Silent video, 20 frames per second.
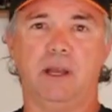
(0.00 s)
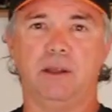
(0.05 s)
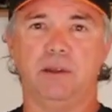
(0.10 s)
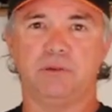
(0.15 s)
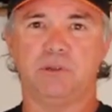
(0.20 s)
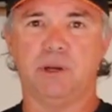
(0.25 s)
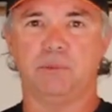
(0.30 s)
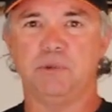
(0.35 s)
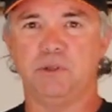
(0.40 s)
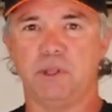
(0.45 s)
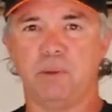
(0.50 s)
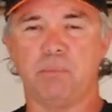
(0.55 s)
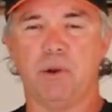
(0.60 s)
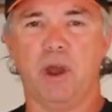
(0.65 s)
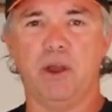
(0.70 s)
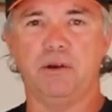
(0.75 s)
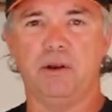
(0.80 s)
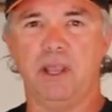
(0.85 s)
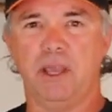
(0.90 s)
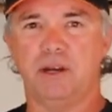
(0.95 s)
jumped in the
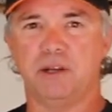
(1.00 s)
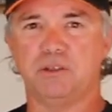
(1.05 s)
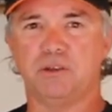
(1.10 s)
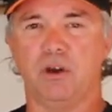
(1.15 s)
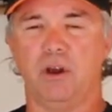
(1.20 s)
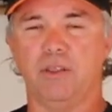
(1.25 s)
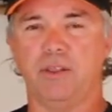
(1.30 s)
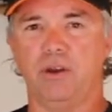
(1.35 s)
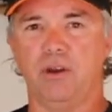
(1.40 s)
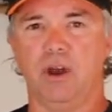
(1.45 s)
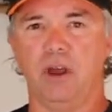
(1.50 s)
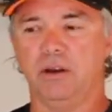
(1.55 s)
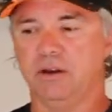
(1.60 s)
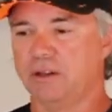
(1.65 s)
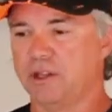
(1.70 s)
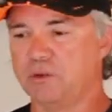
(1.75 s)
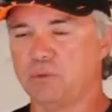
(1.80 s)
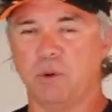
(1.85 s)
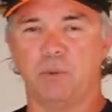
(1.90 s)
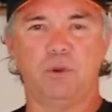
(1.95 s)
boat now to tie the knot, and
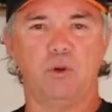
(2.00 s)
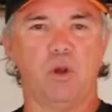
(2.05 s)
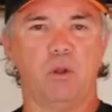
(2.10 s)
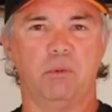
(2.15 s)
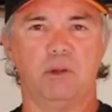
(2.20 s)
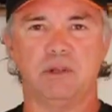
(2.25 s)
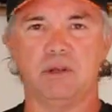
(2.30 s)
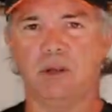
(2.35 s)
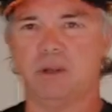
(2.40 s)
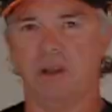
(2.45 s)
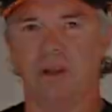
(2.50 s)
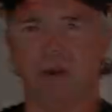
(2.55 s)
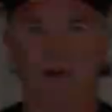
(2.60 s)
that's where we normally tie our